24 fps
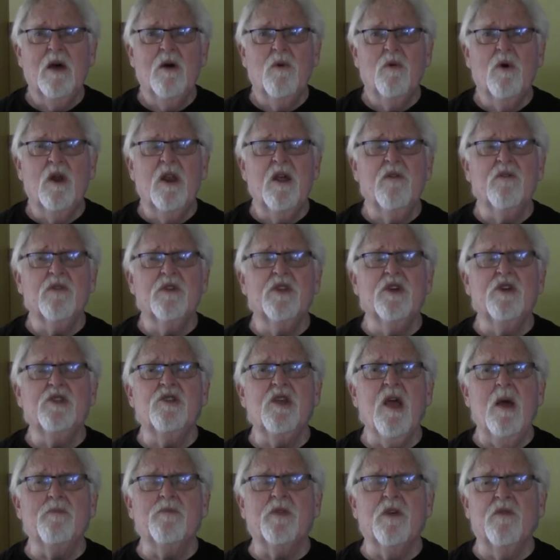Whatever the
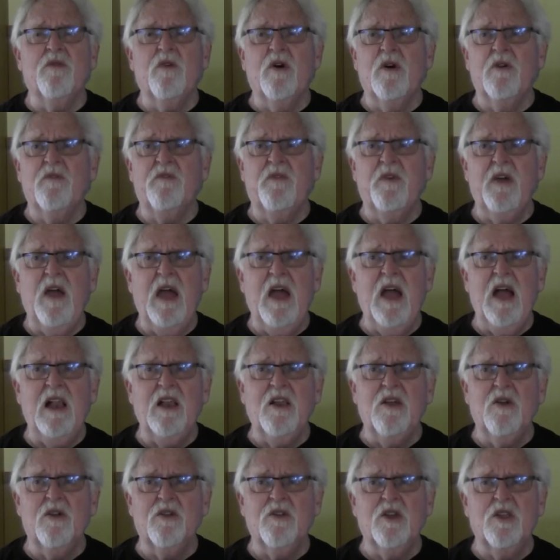depth of our
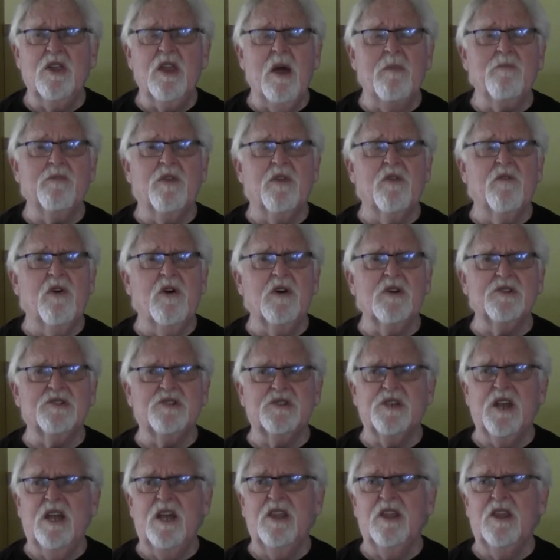failure, the depth of our
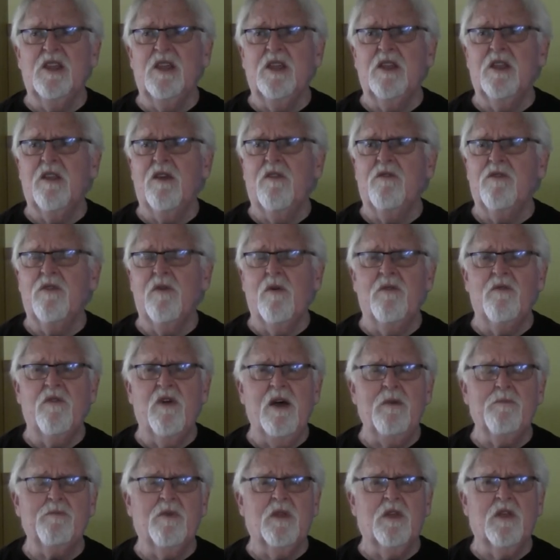sin, the,
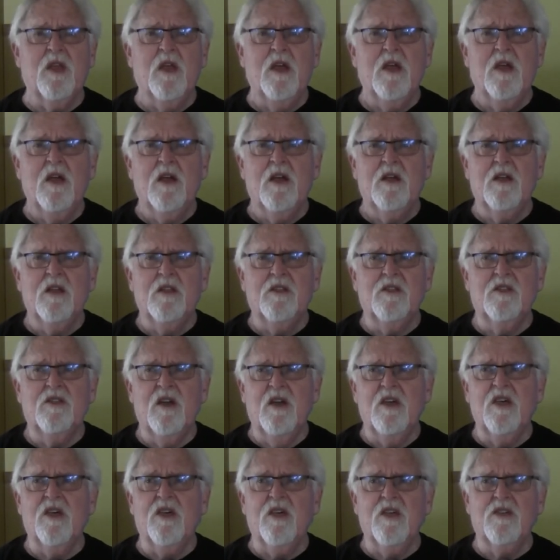the,
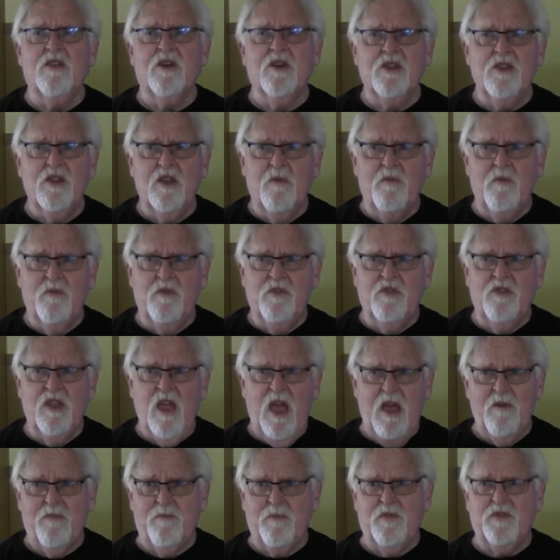the, the
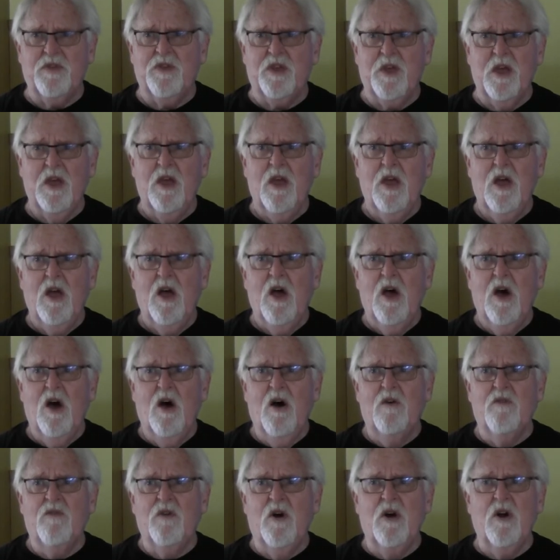depth
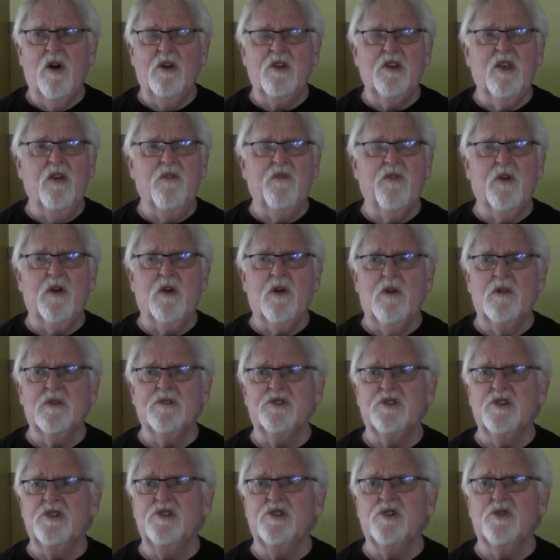of our difficult
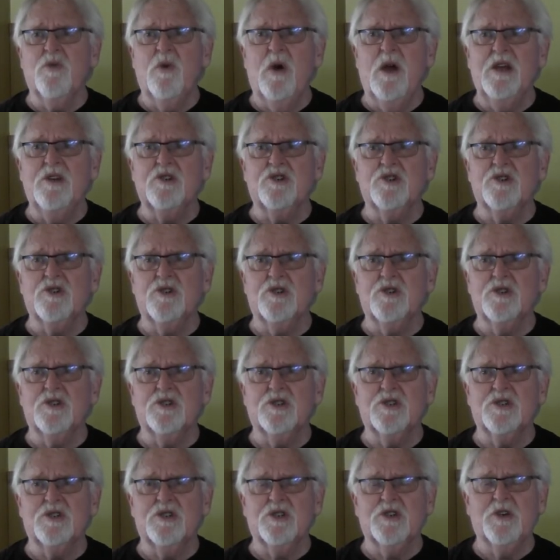
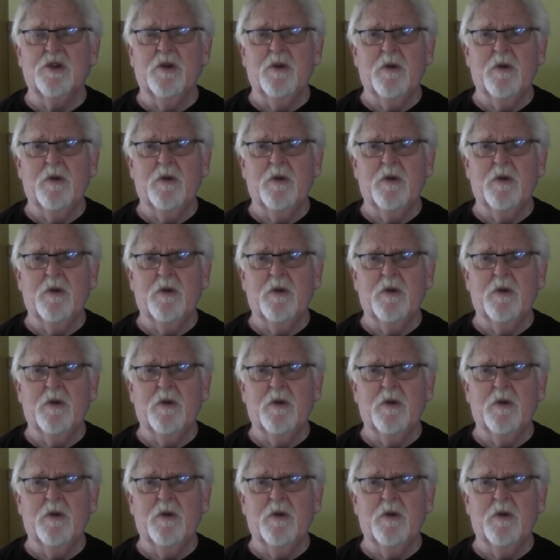situations,